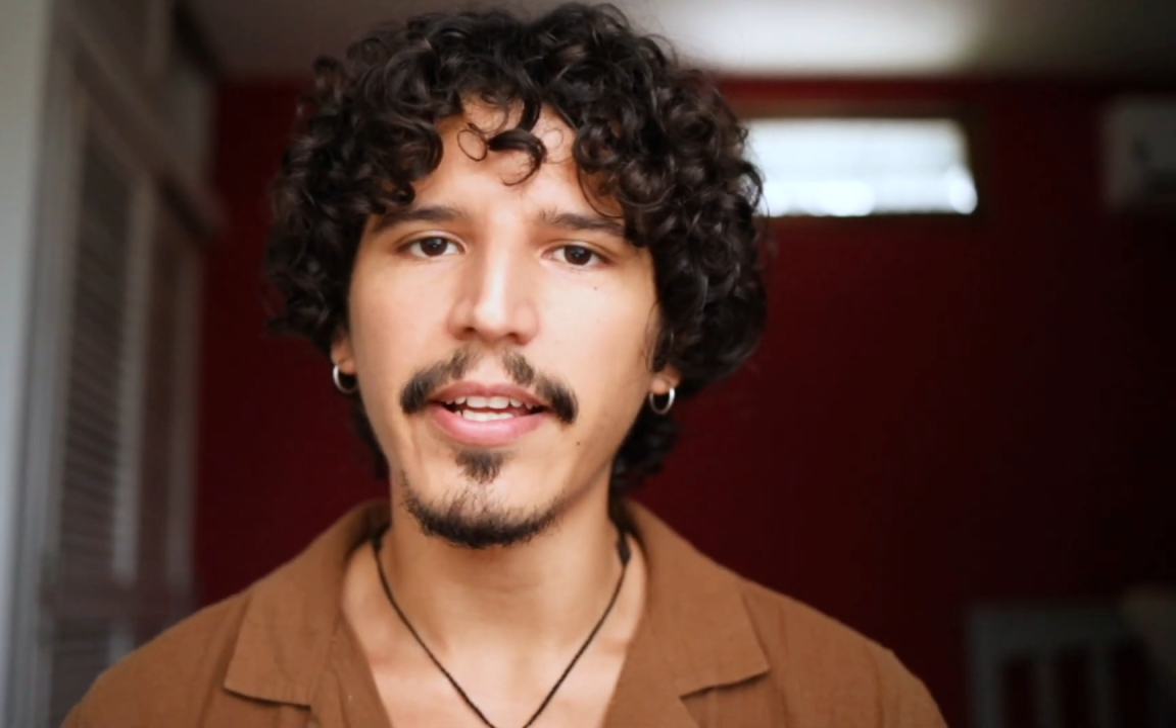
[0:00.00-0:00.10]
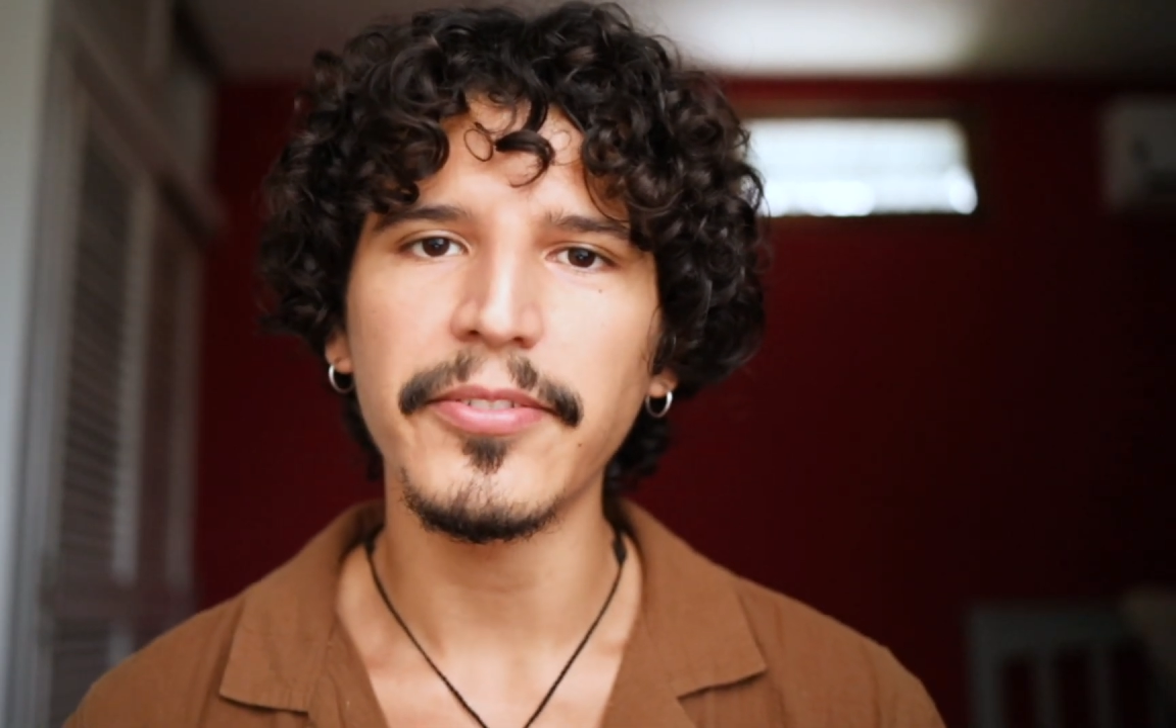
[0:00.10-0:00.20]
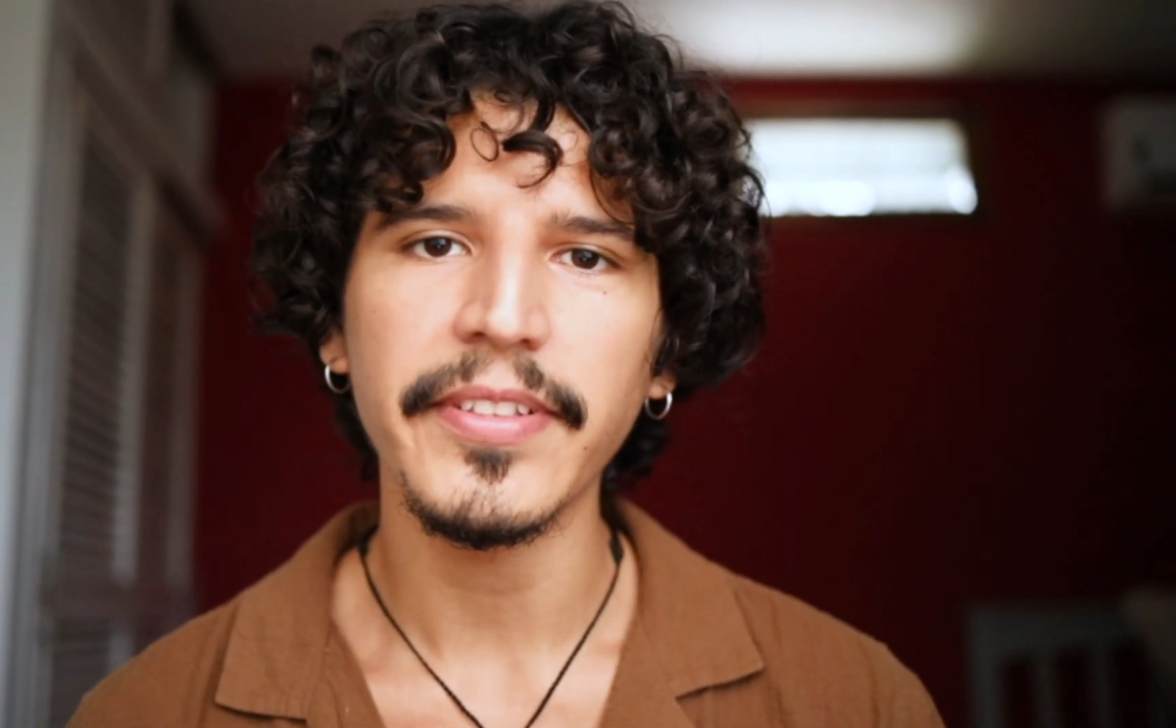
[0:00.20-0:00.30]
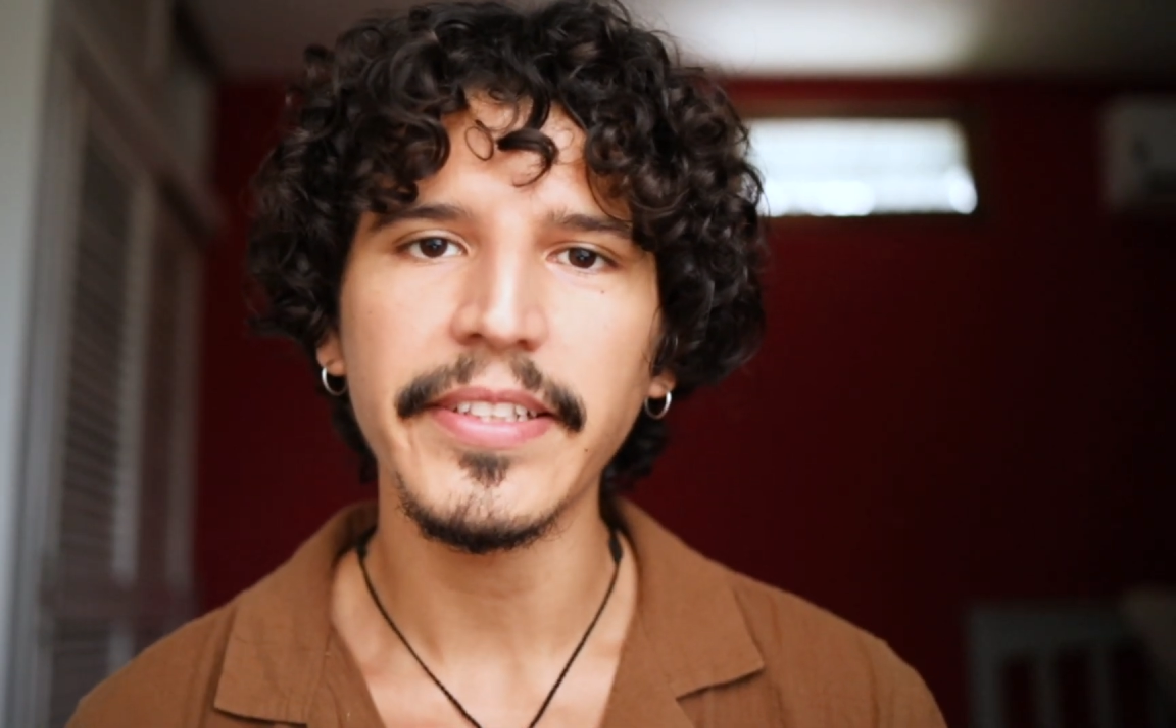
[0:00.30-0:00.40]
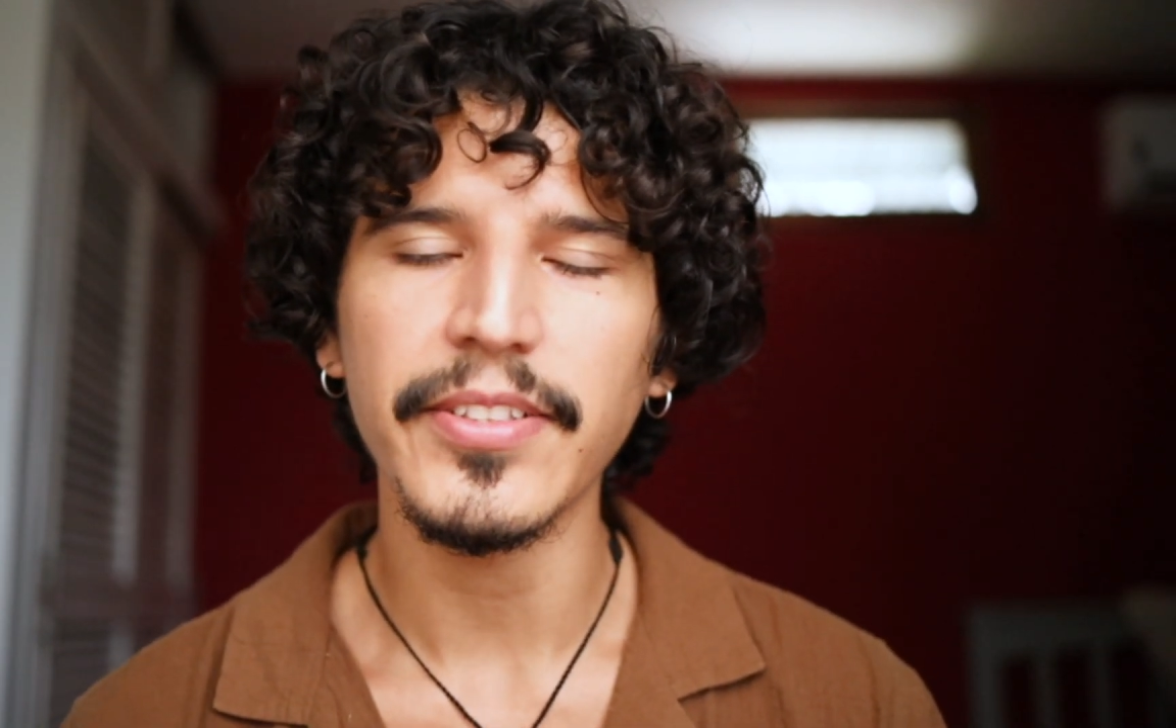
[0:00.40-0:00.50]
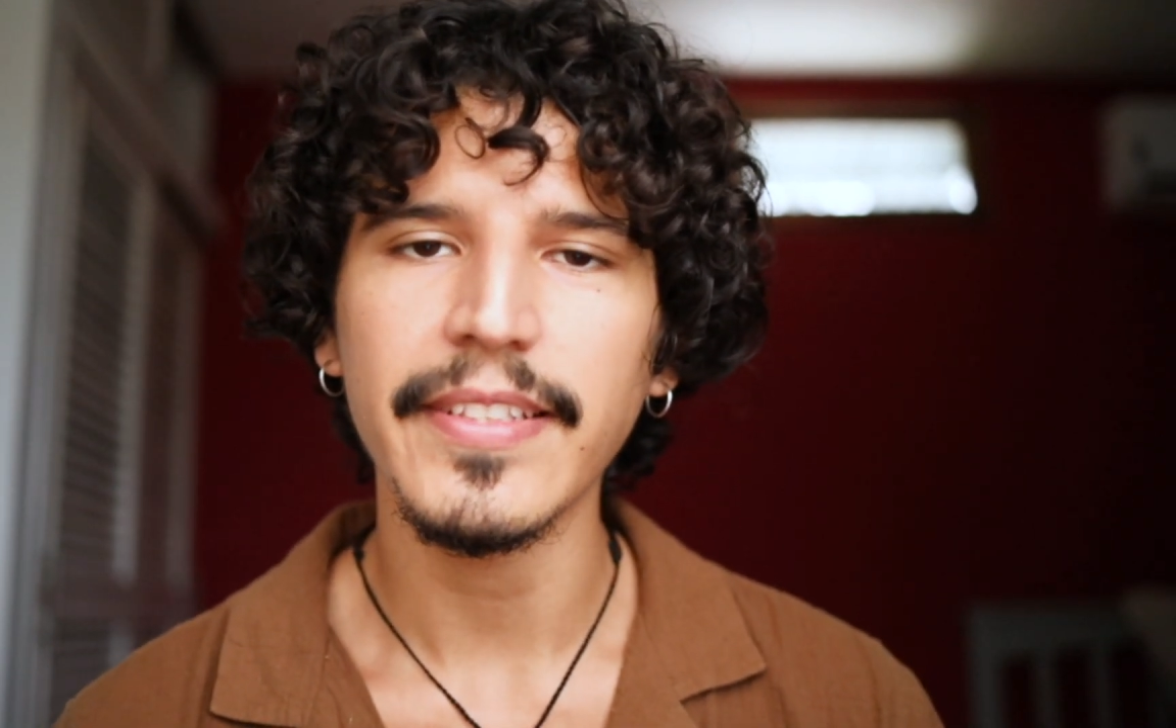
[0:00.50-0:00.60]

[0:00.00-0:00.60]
not only your